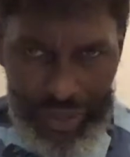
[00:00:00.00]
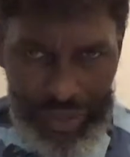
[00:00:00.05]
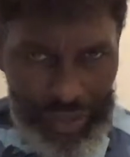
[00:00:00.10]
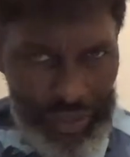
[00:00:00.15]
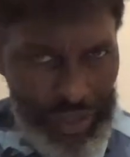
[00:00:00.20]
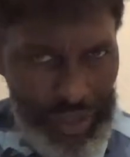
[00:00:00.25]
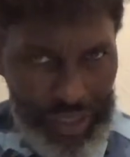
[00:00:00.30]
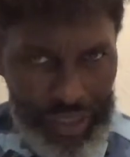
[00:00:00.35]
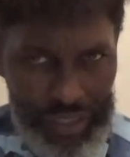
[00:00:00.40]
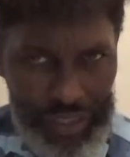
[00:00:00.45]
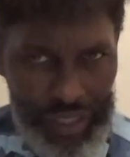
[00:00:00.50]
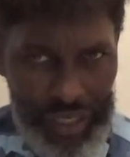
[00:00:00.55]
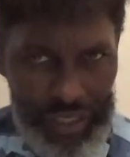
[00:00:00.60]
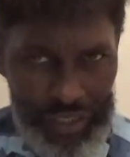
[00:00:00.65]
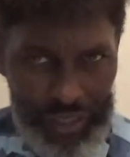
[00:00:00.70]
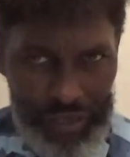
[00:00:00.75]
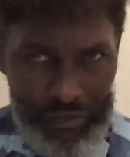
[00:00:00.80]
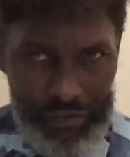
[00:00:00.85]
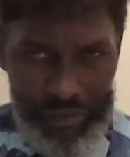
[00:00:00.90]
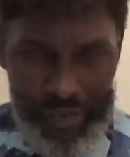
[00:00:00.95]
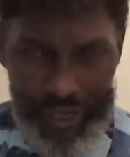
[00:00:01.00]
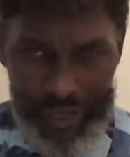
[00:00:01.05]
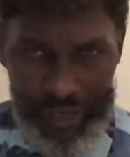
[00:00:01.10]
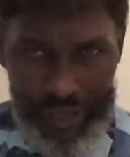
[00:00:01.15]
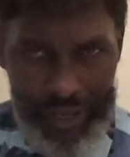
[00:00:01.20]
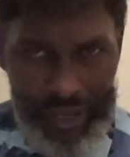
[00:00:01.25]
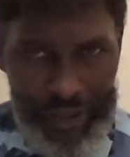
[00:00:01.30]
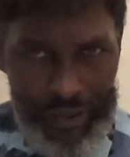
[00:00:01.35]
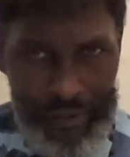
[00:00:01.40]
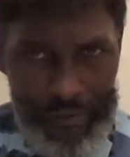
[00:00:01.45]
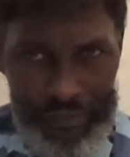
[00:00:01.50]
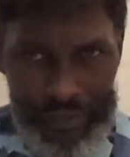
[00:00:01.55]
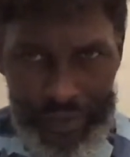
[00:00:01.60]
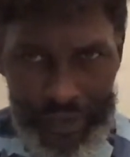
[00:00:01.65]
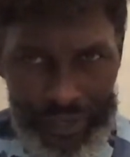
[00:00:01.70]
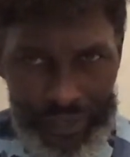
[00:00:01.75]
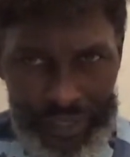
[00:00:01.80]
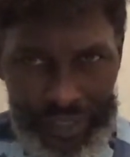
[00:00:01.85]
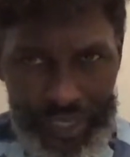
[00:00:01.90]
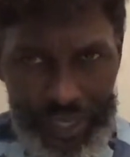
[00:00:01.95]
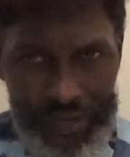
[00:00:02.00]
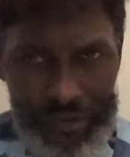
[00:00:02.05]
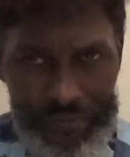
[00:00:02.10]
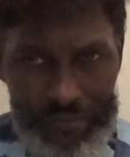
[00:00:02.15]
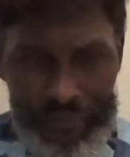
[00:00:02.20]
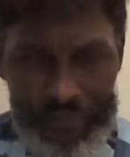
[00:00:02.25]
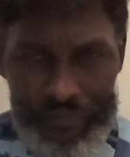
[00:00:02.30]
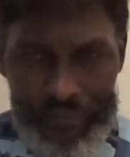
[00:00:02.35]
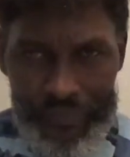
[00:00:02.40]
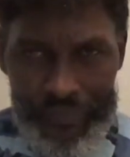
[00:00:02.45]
See, his kingdom will be plucked up